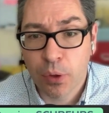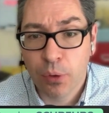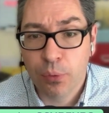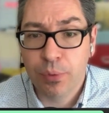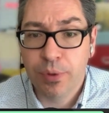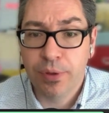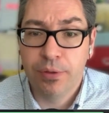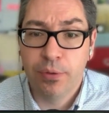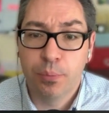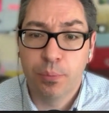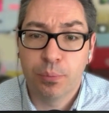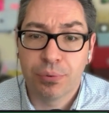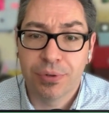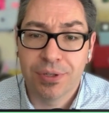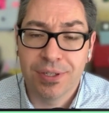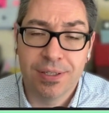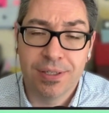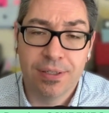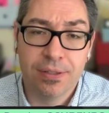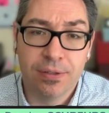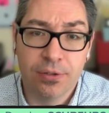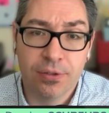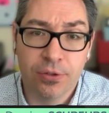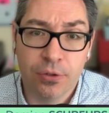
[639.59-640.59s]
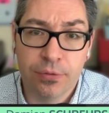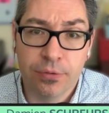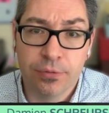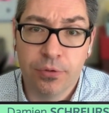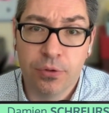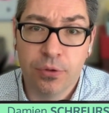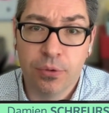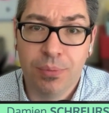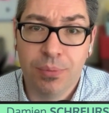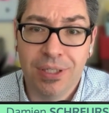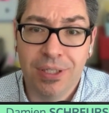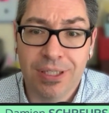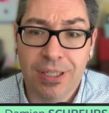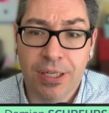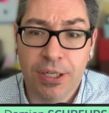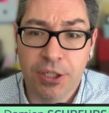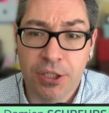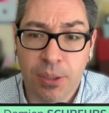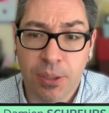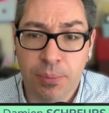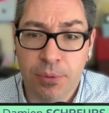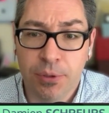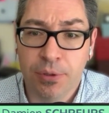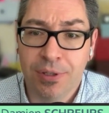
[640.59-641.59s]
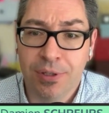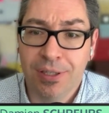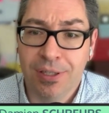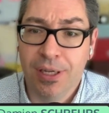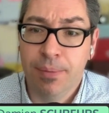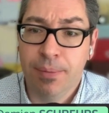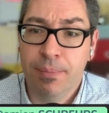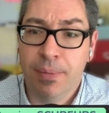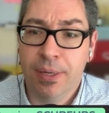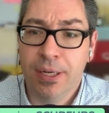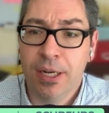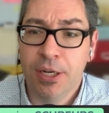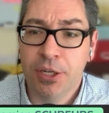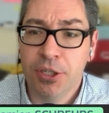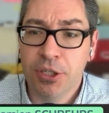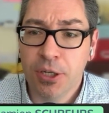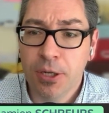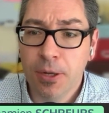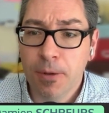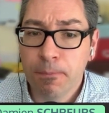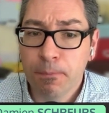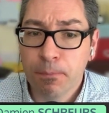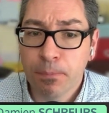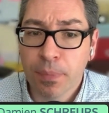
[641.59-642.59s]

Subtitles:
with the president of the BNI chapter that I'm managing,